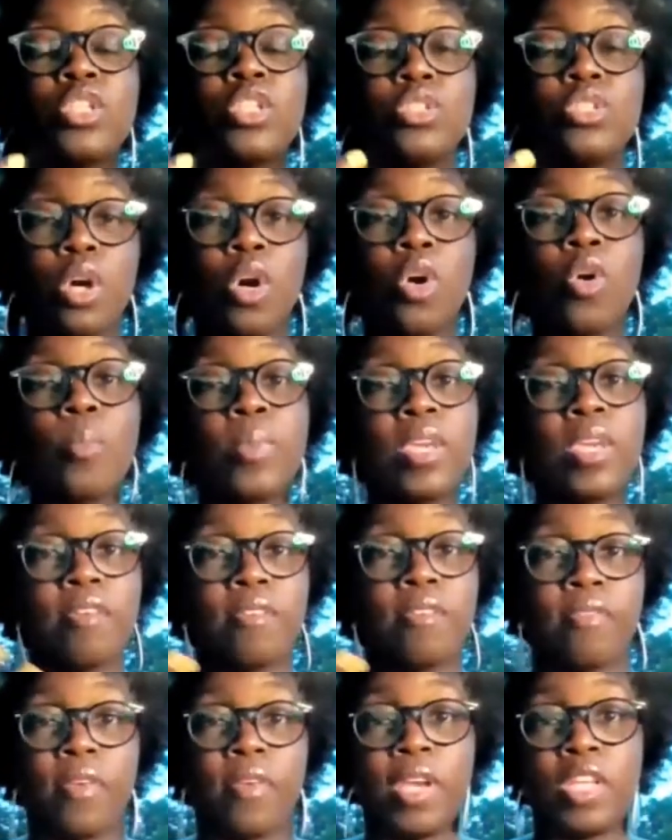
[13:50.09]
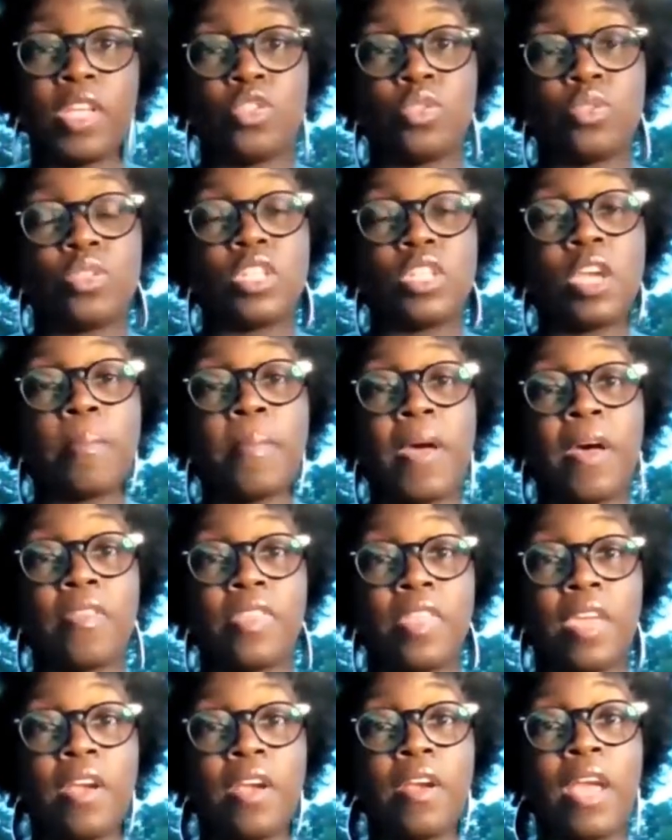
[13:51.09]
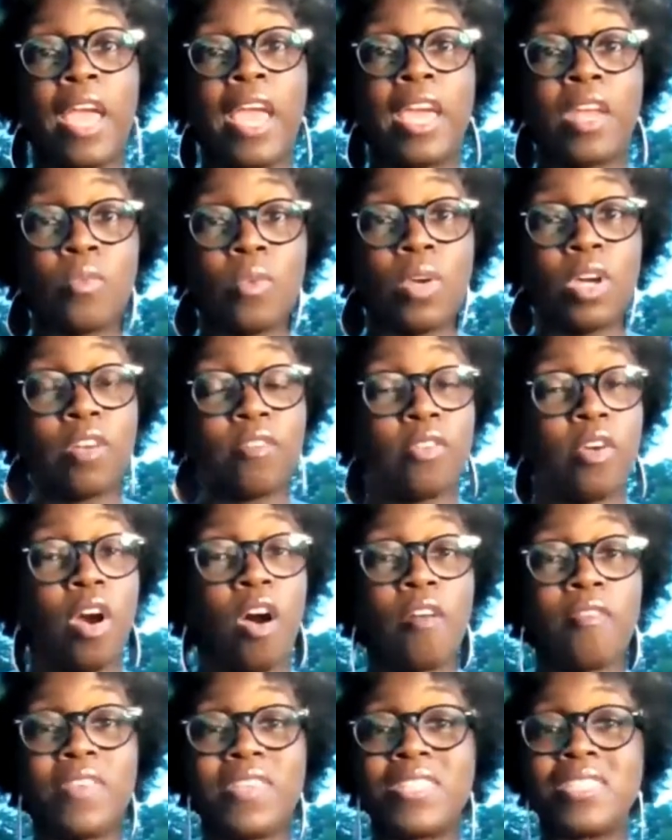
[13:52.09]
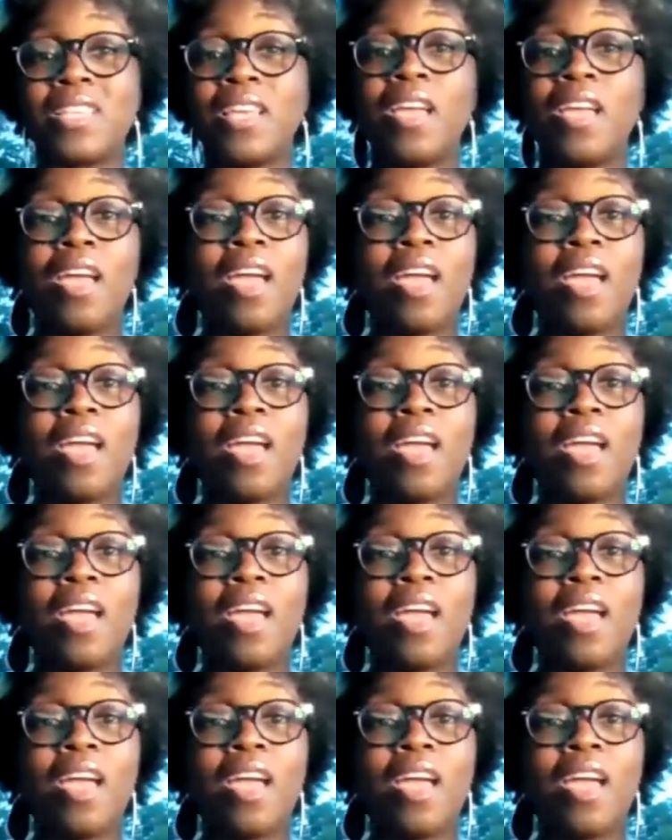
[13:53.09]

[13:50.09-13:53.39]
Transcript: don't be afraid to step out there and run for office.